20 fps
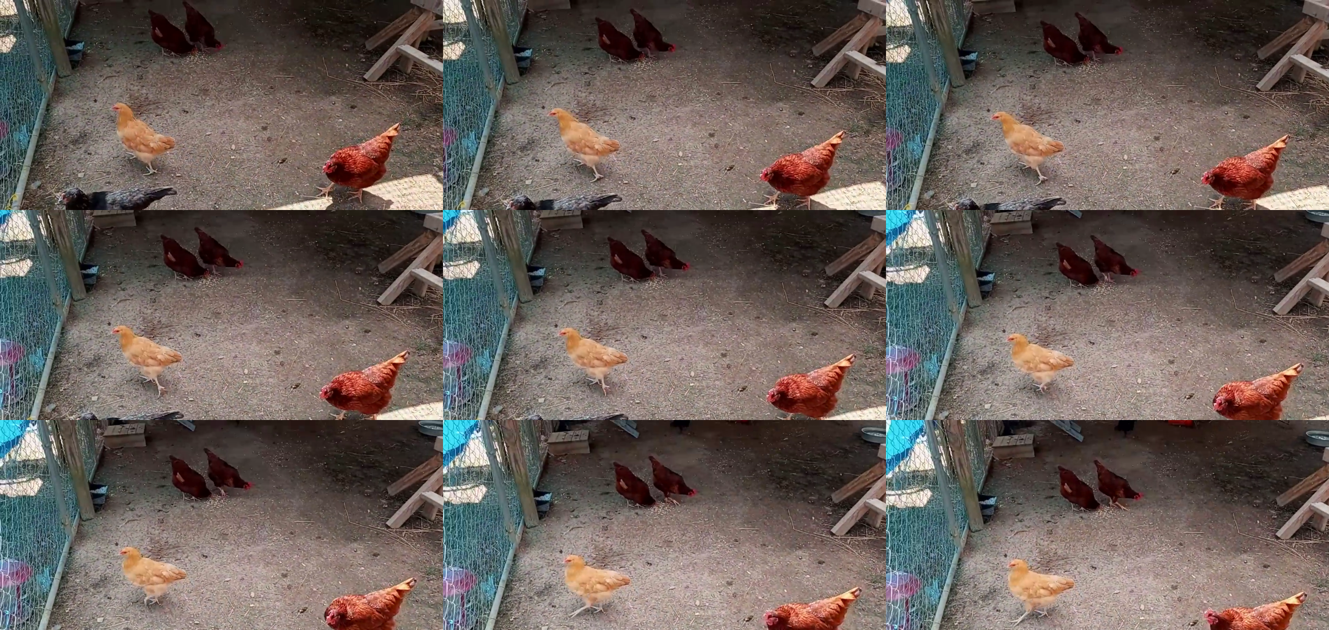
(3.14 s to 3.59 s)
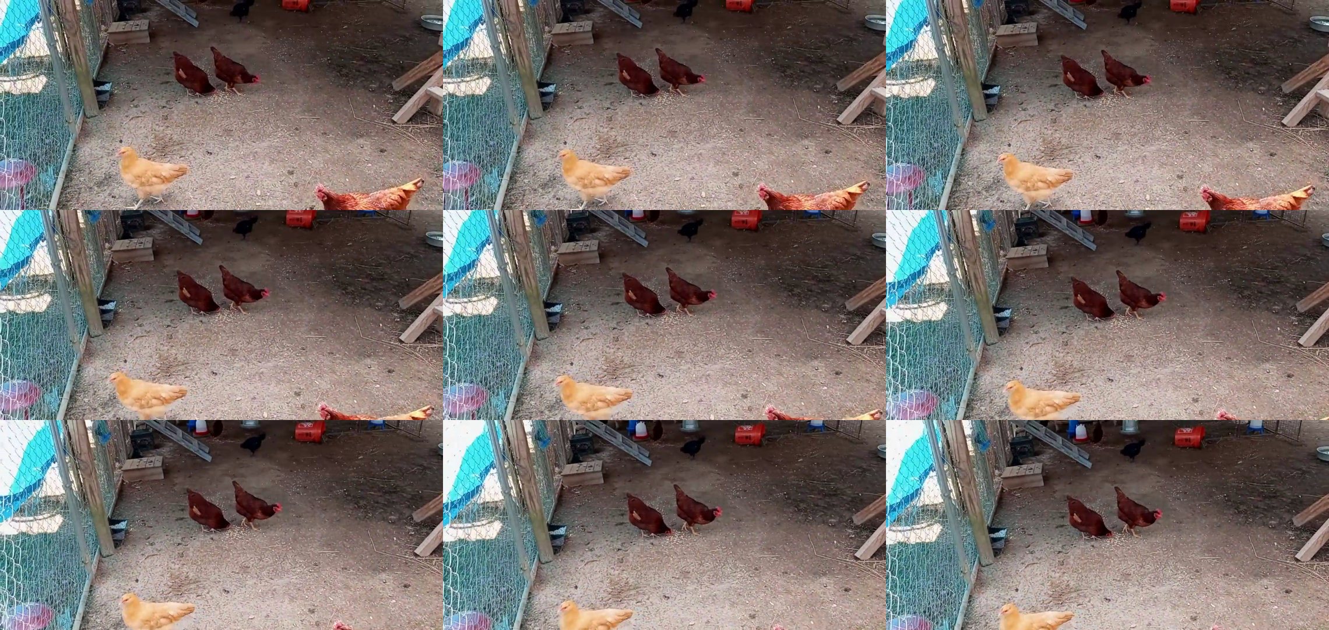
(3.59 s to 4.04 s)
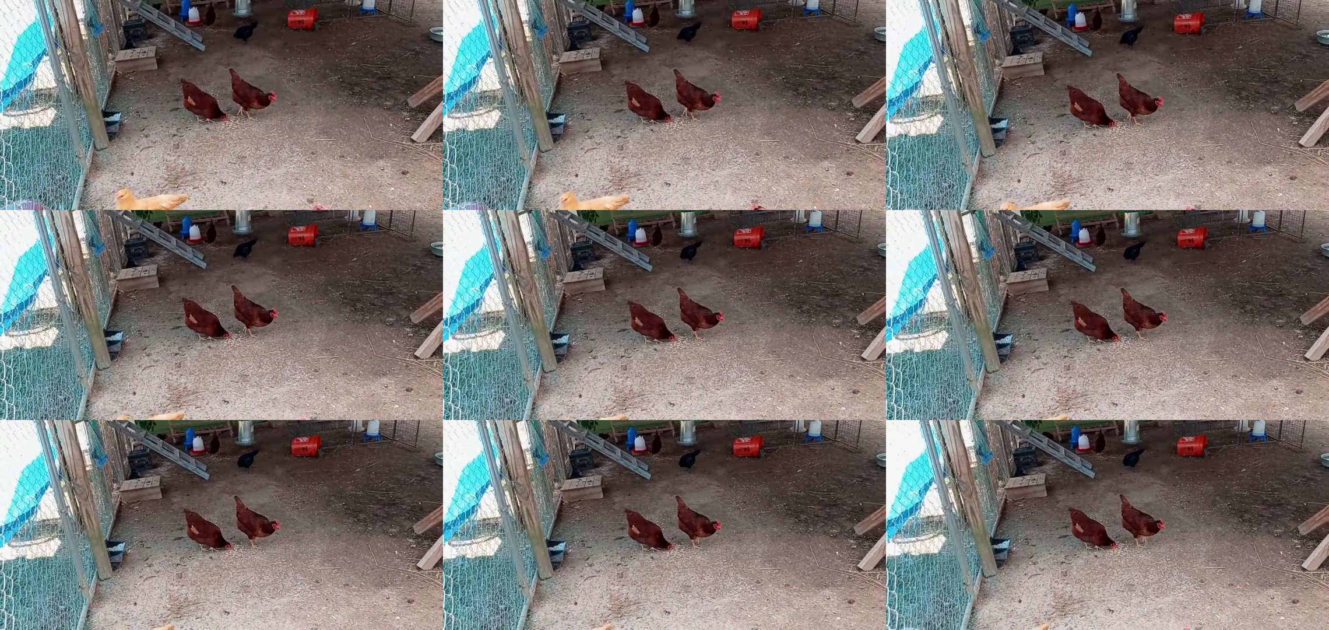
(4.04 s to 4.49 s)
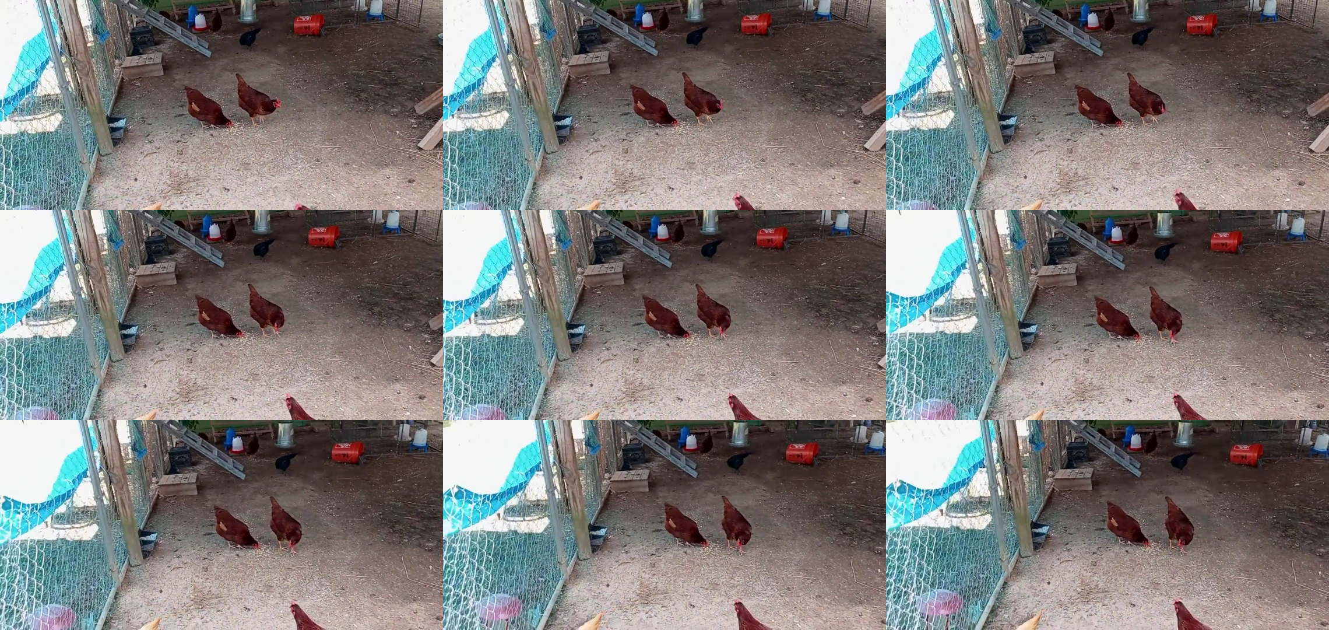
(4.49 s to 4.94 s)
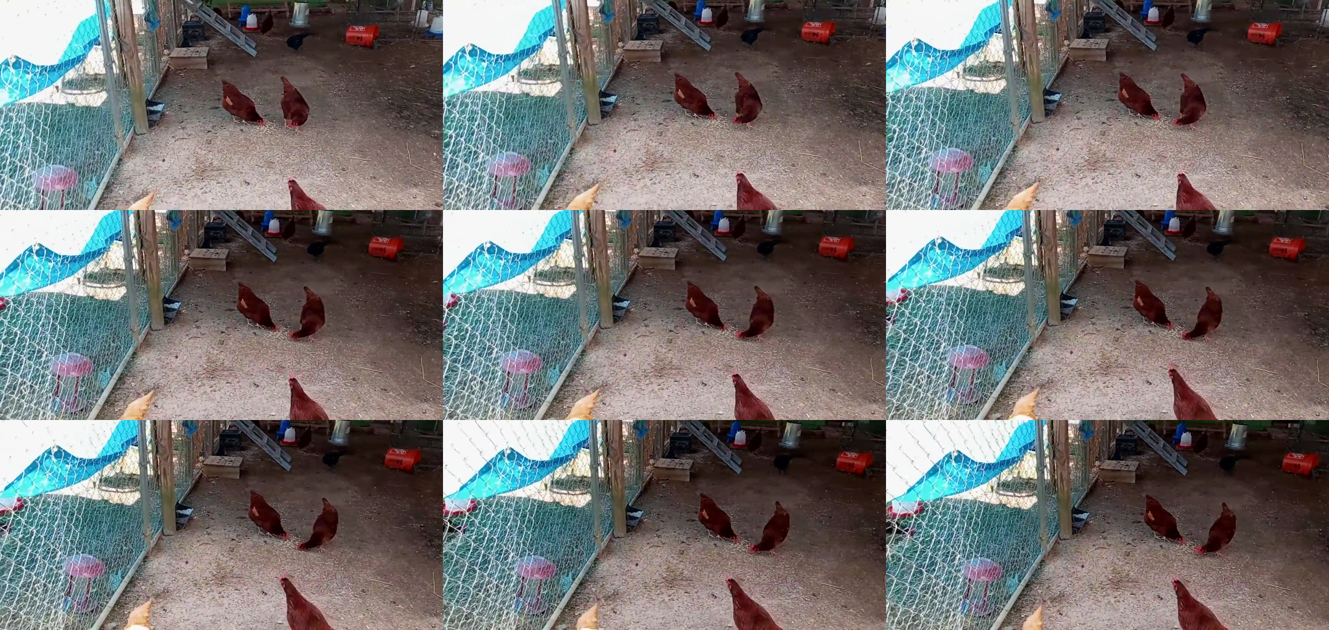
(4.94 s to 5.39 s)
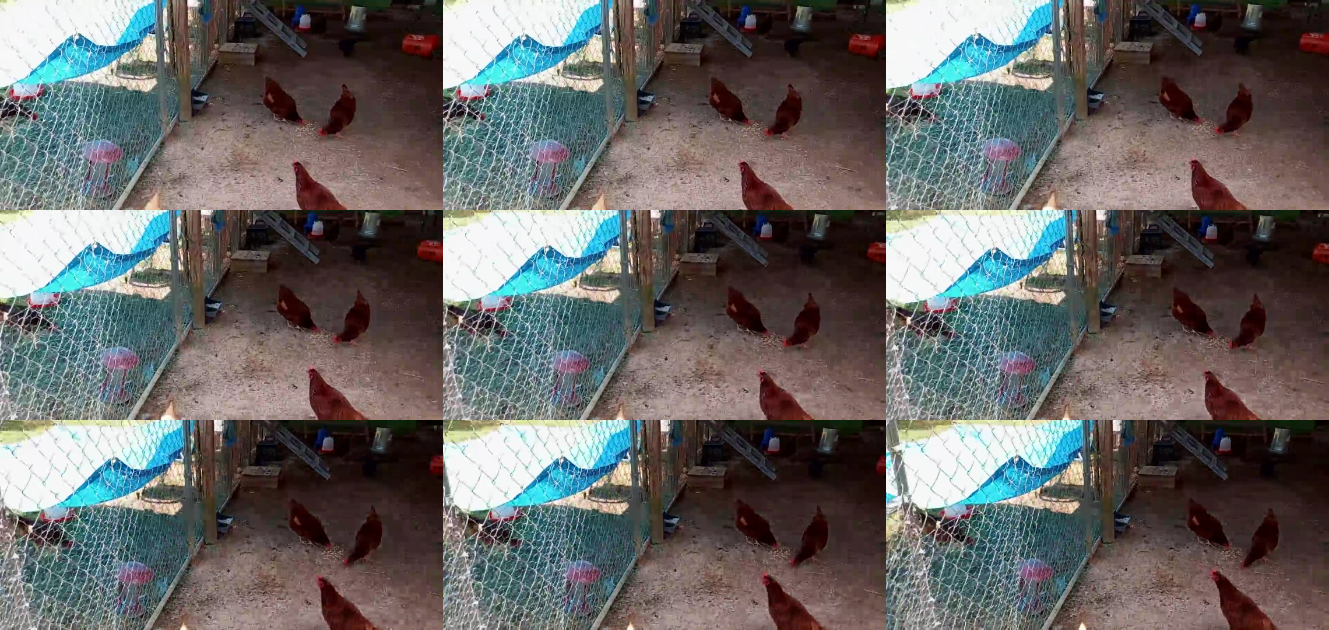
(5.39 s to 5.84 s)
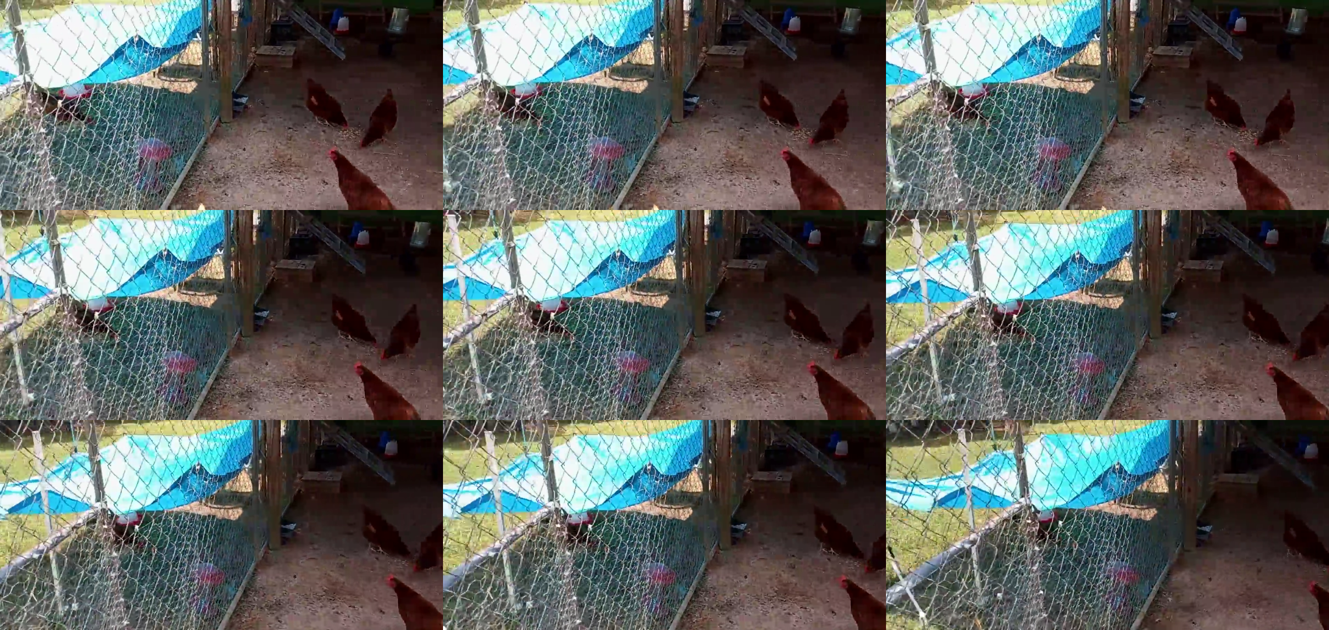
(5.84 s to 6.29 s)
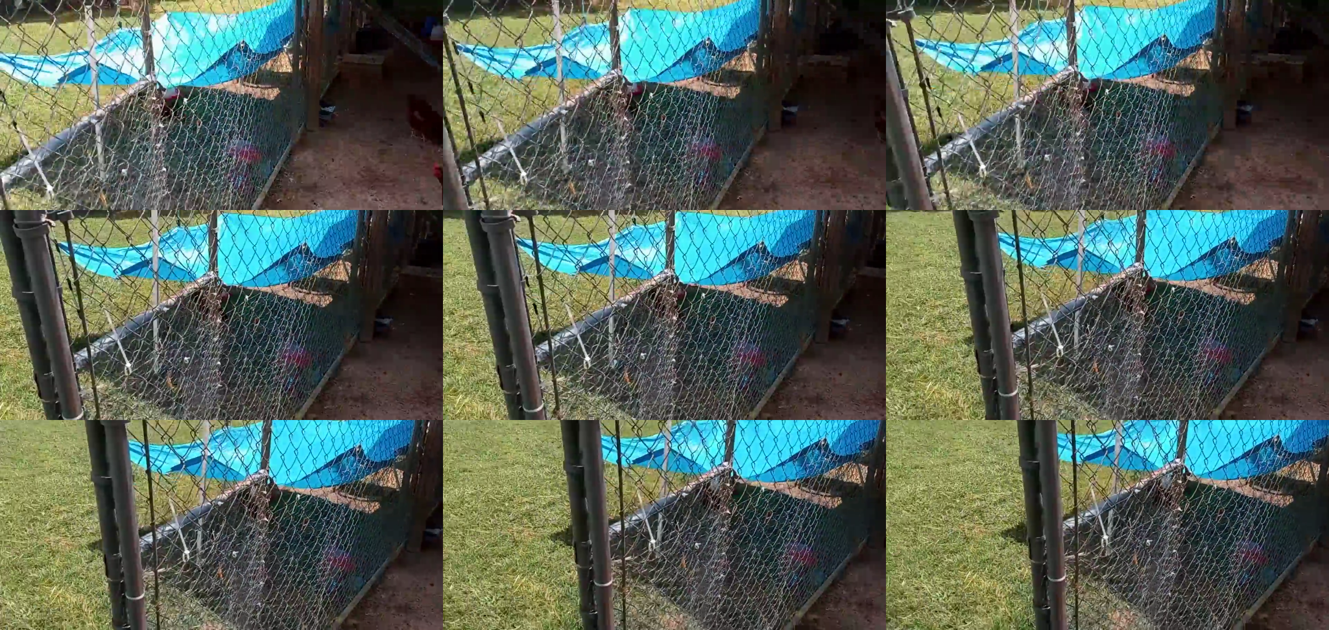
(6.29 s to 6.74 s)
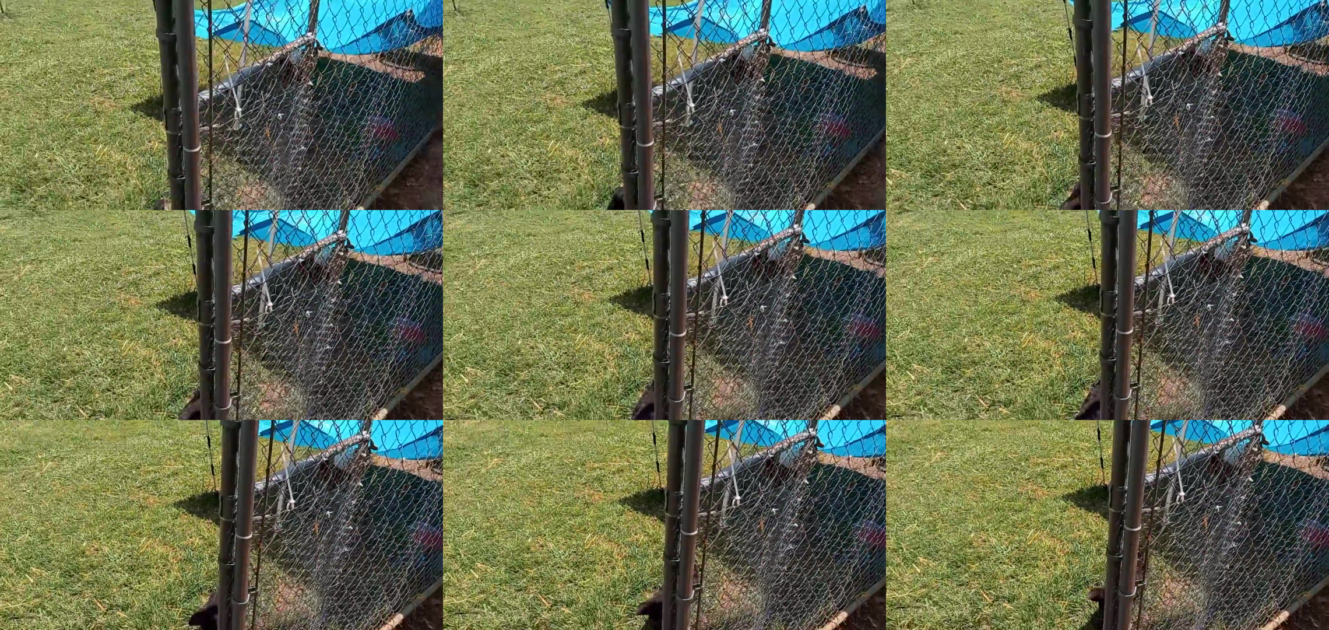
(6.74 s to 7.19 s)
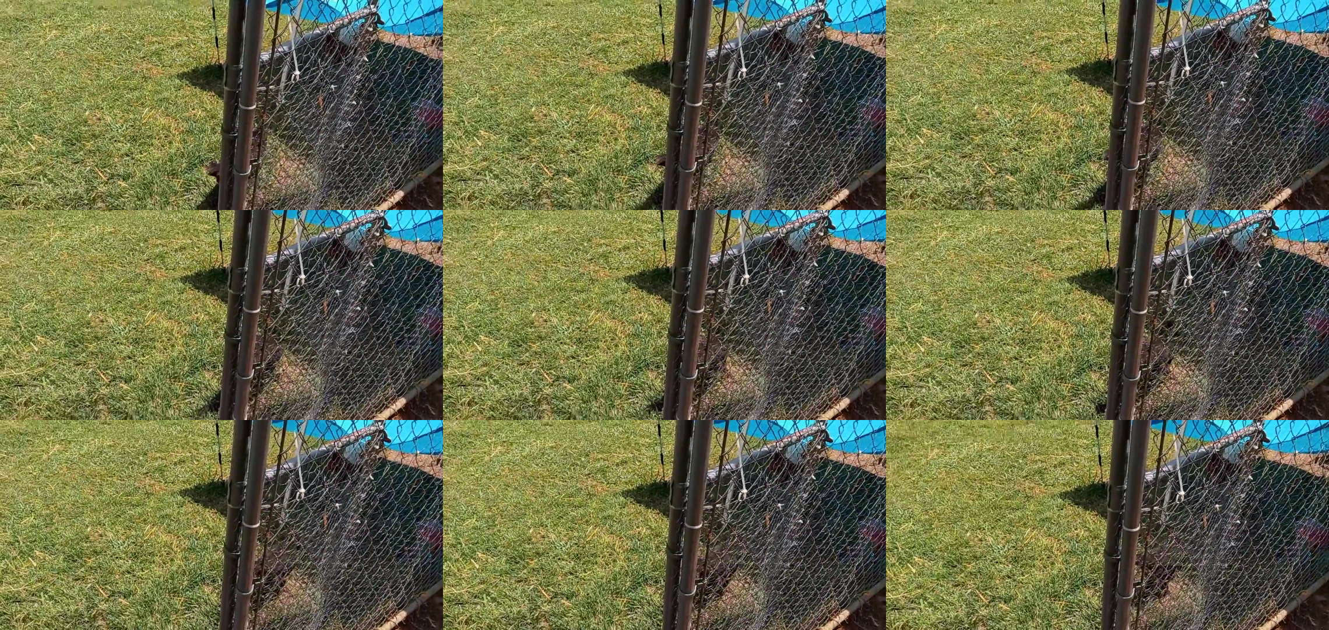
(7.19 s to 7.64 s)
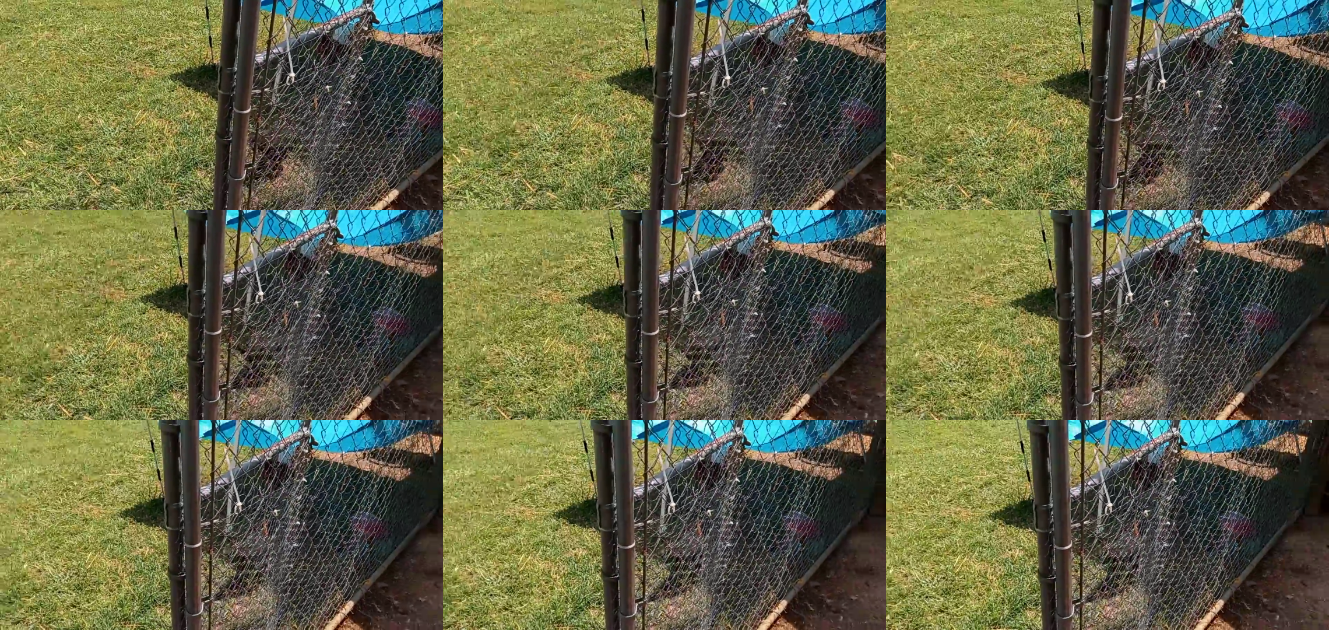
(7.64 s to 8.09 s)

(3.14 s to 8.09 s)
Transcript: (no speaker visible)